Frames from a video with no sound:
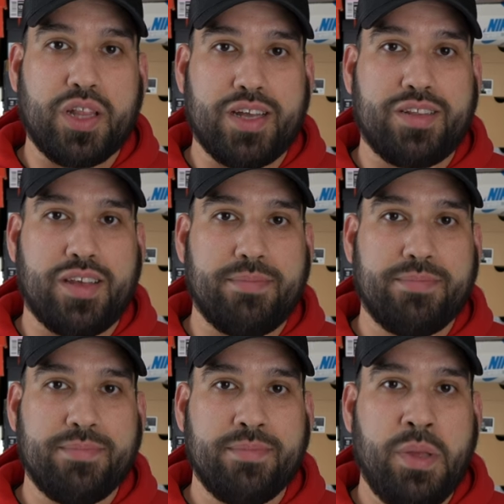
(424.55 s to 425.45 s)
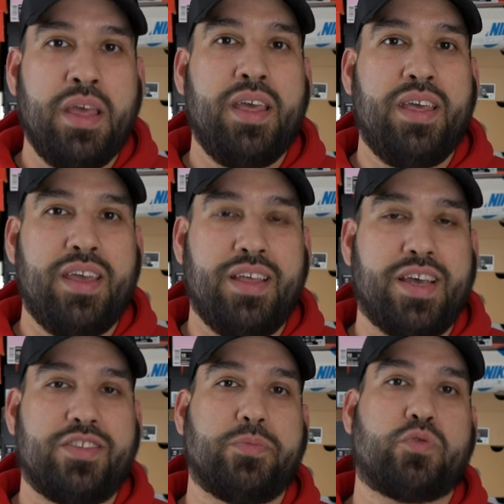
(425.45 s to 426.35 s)
liked it, hit
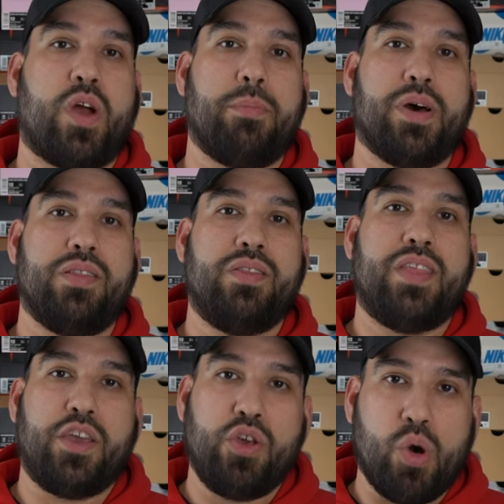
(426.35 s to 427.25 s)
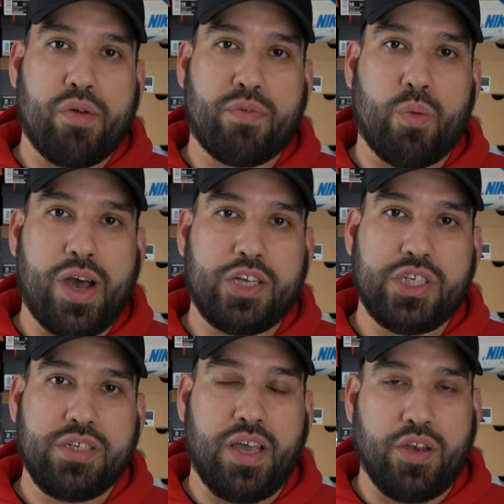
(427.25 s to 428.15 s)
that subscribe button. Thank you all for
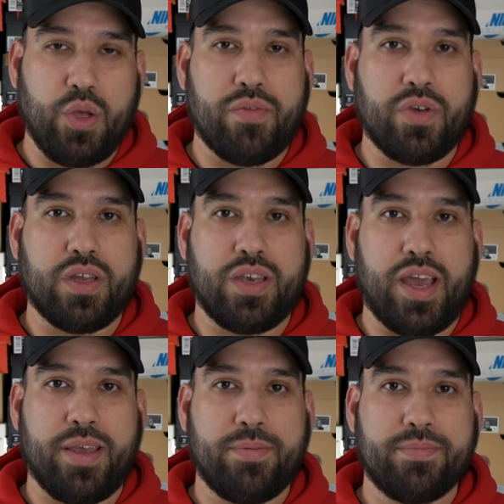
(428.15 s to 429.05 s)
watching and you have a good day.